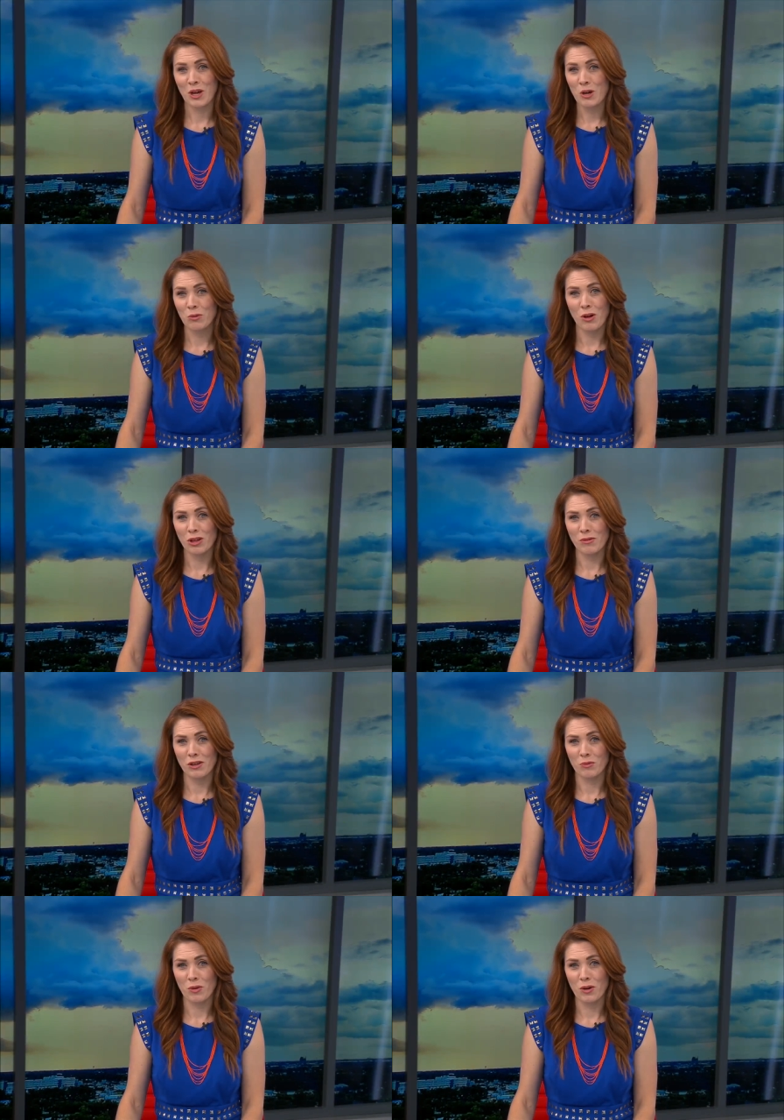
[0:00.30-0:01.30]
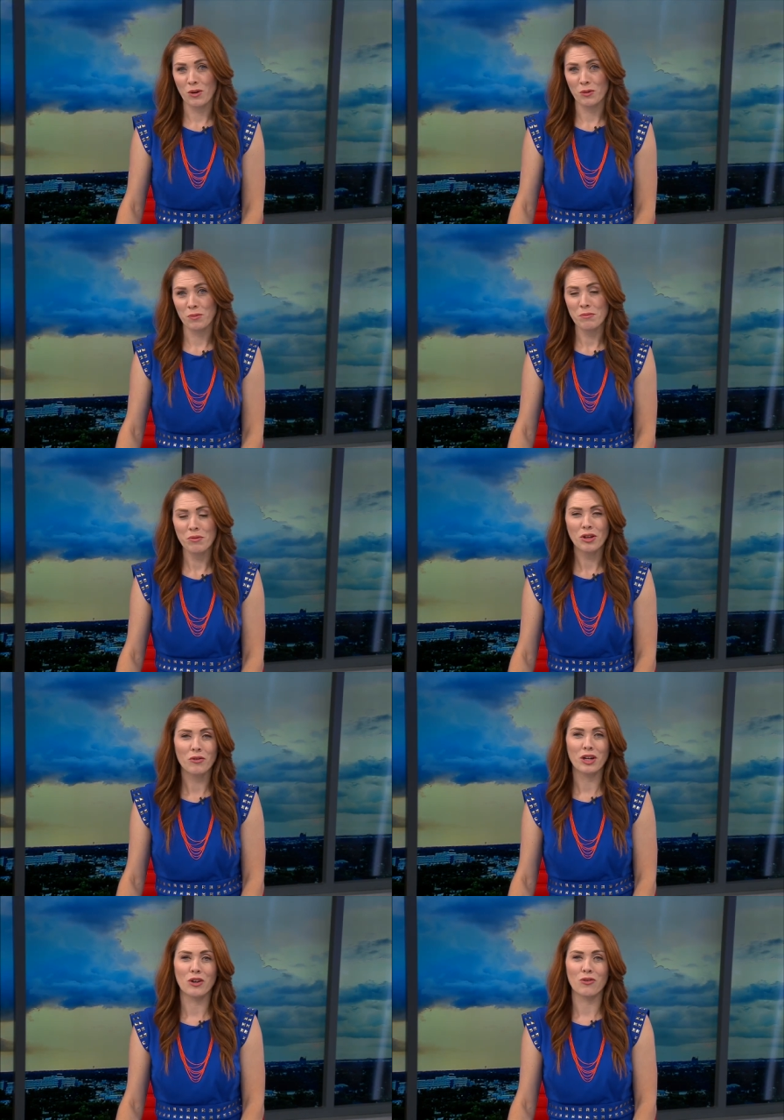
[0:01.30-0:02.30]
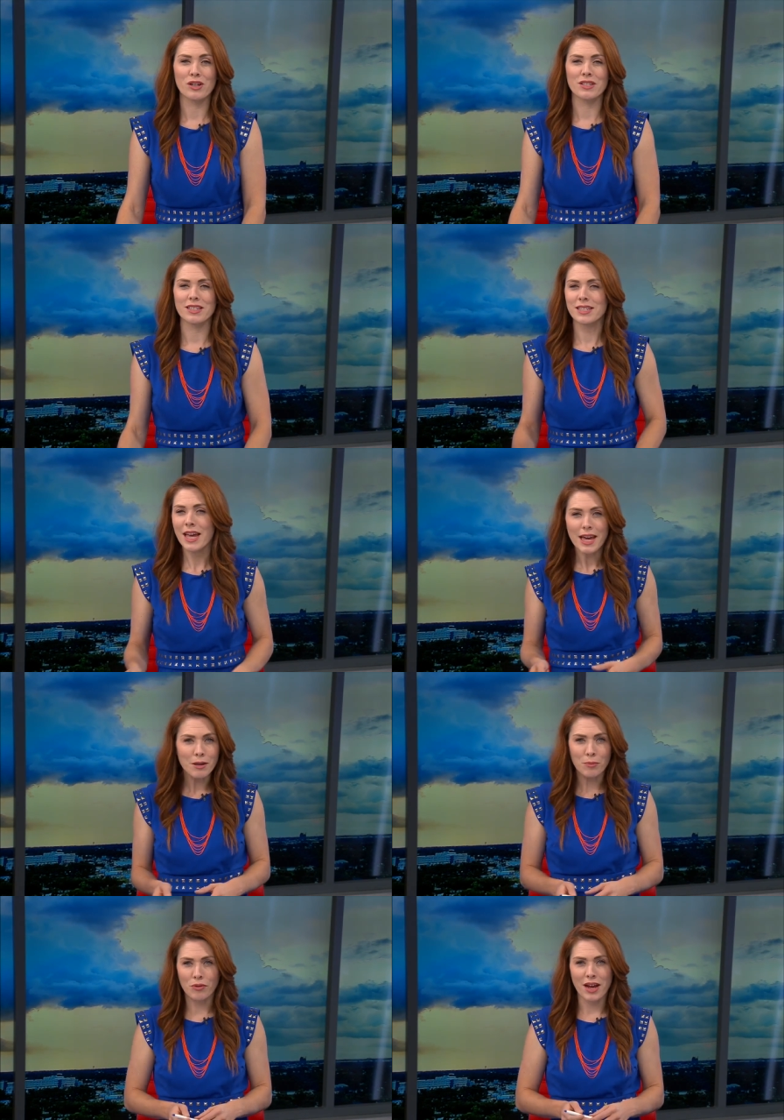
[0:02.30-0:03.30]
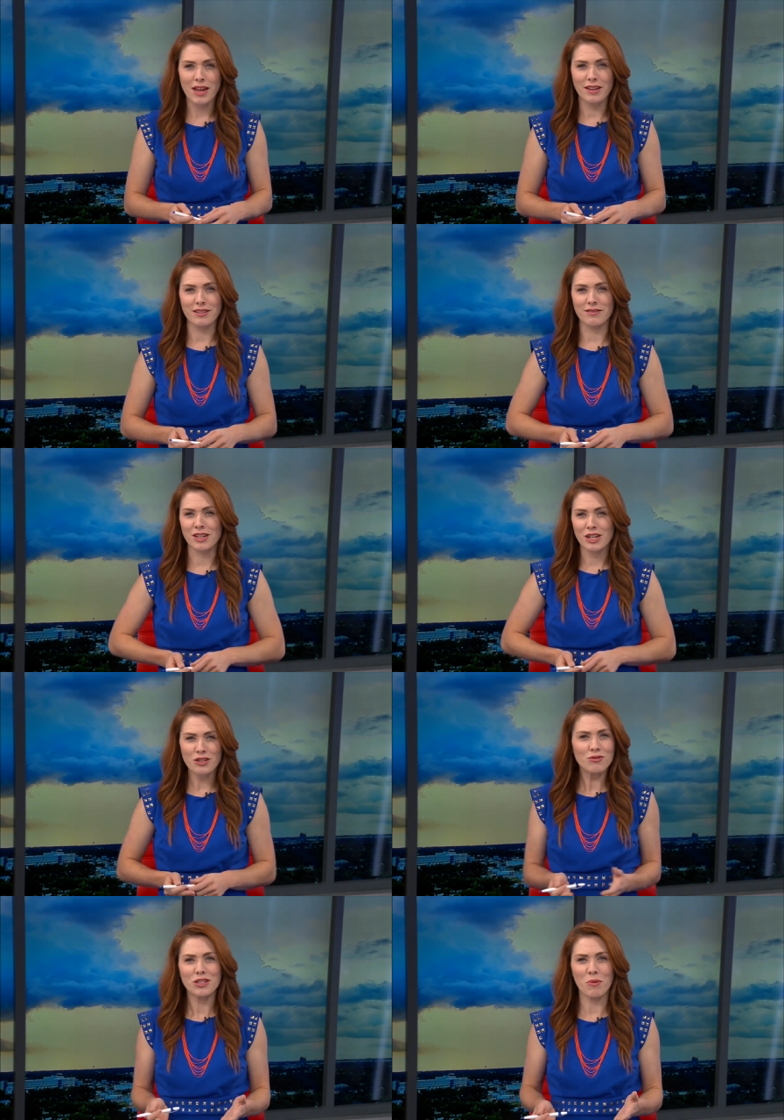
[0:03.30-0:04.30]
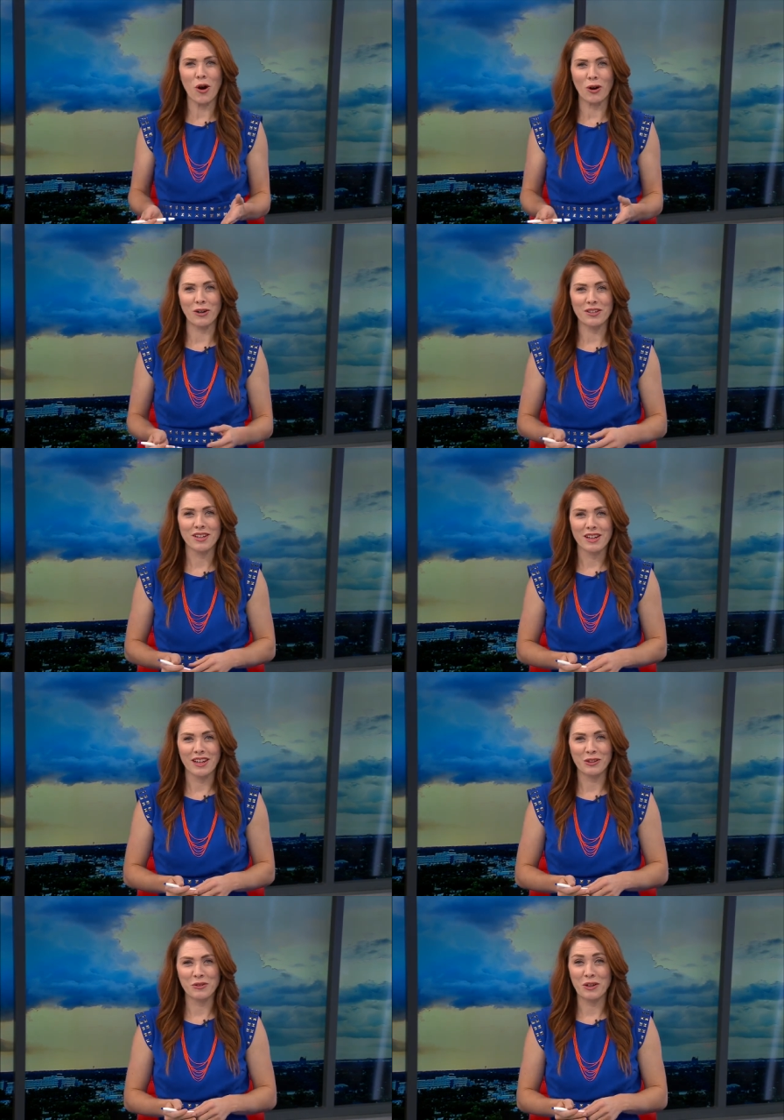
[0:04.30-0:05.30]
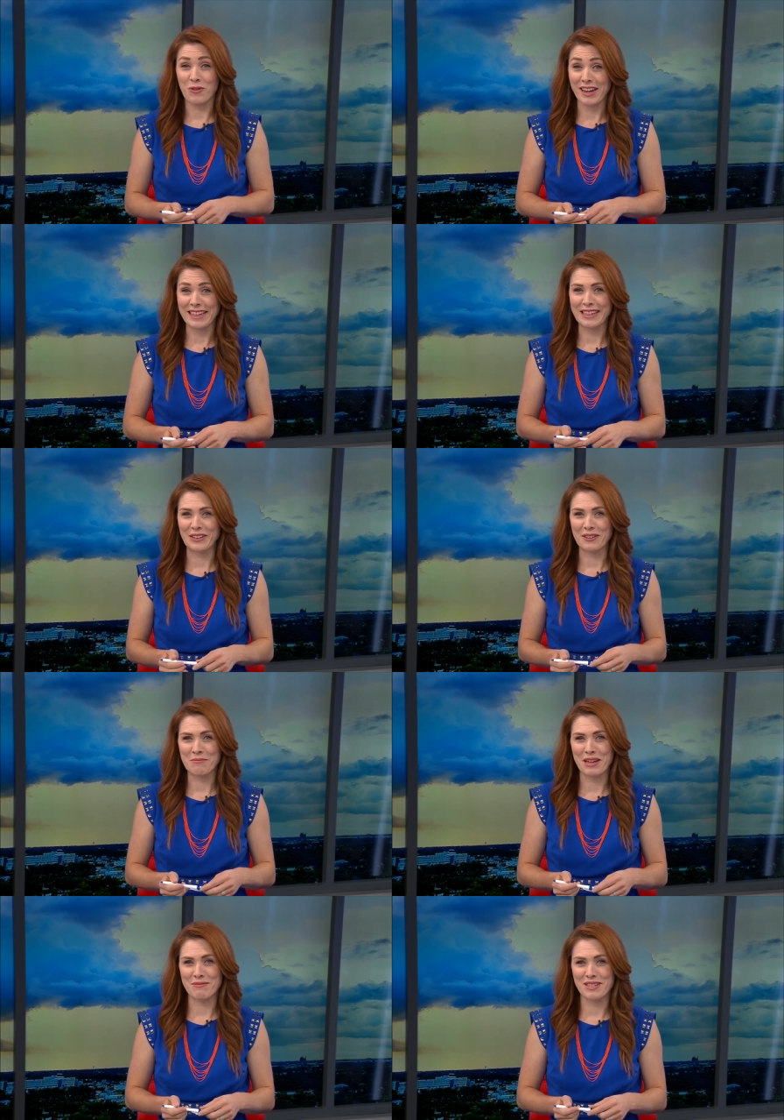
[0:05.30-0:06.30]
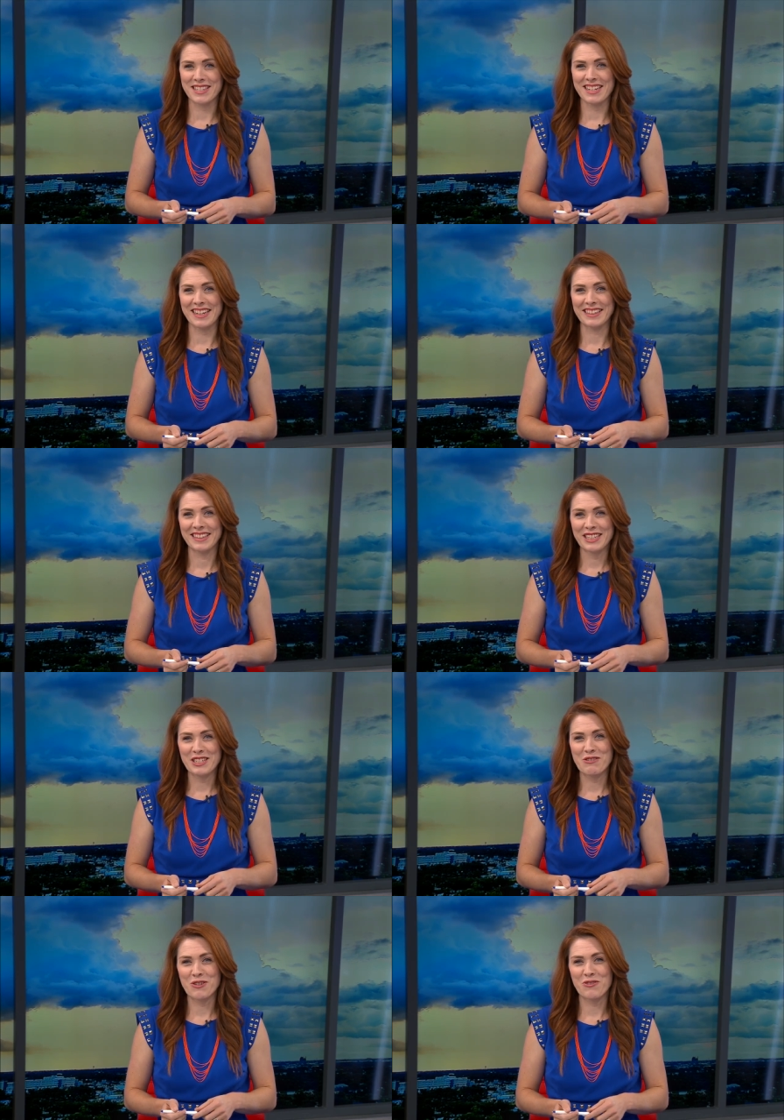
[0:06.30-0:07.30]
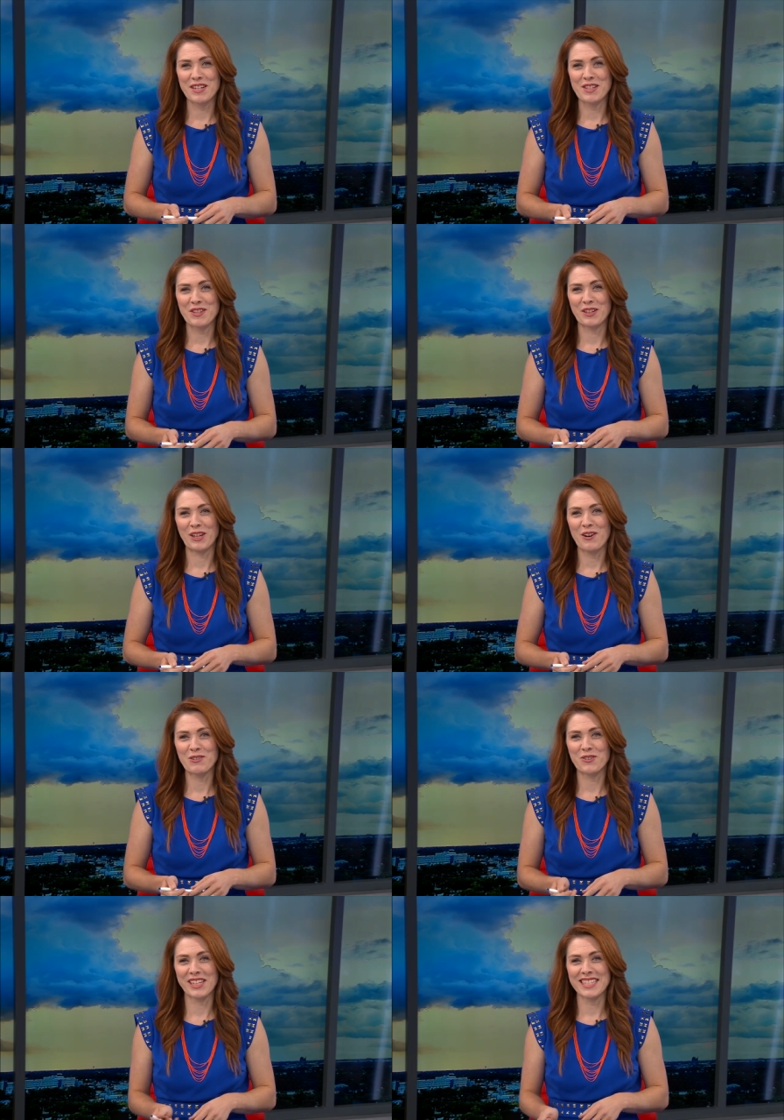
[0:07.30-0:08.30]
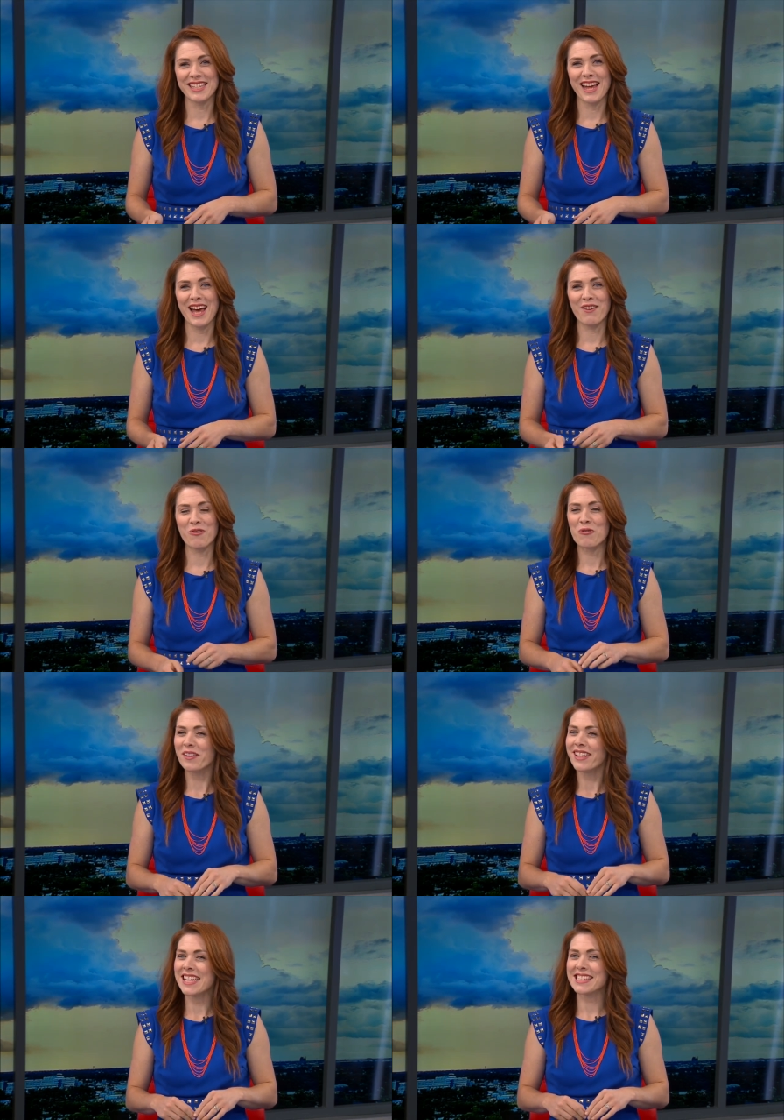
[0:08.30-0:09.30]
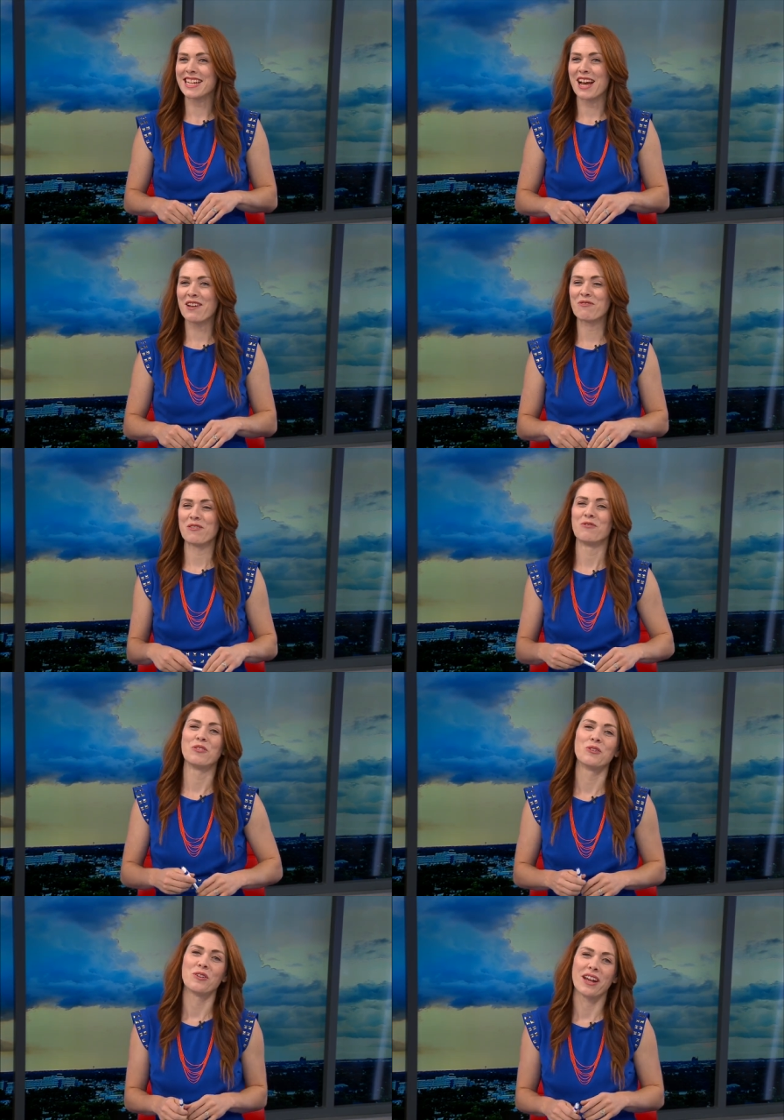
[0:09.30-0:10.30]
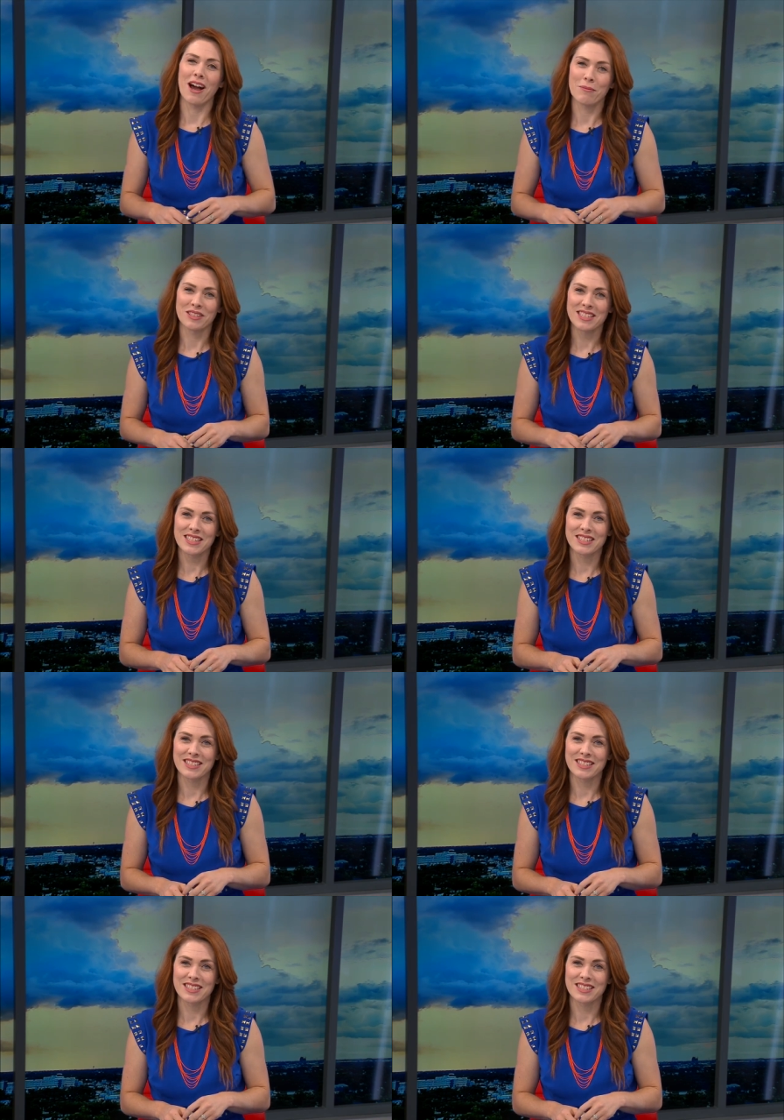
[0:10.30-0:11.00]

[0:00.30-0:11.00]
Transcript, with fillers: Well, all around the world, people are encouraged to take a break and do some art, including right here in Panama City. News 13's Ethan Logue joining us live one last time from Floriopolis to